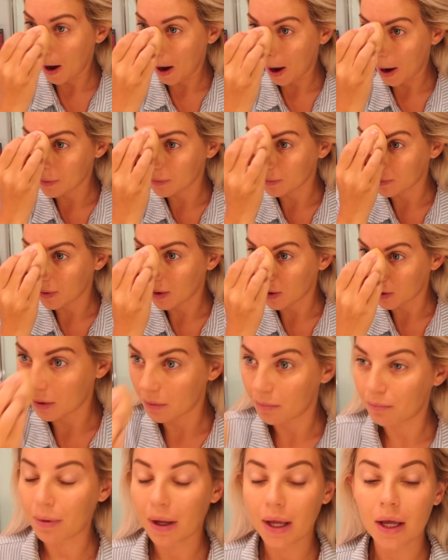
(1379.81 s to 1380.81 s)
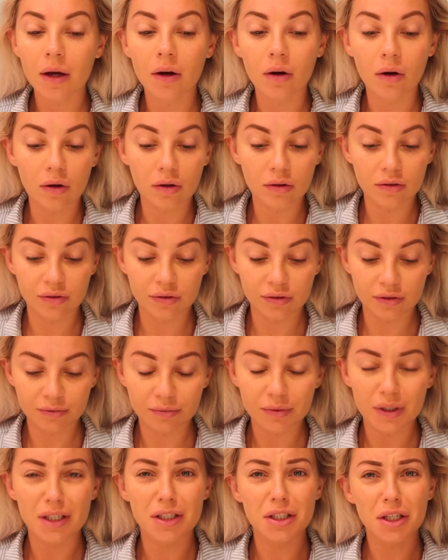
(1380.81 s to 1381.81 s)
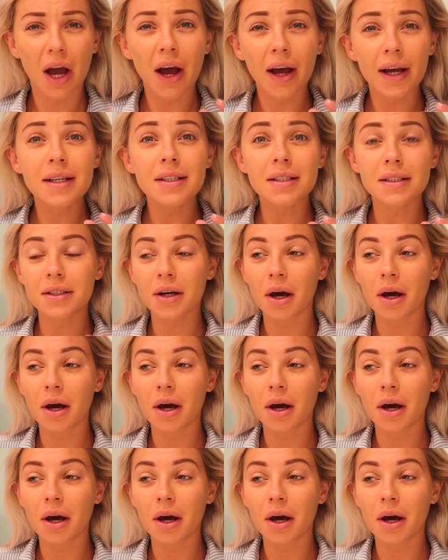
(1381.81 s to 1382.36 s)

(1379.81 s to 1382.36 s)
and we're a bit of a tight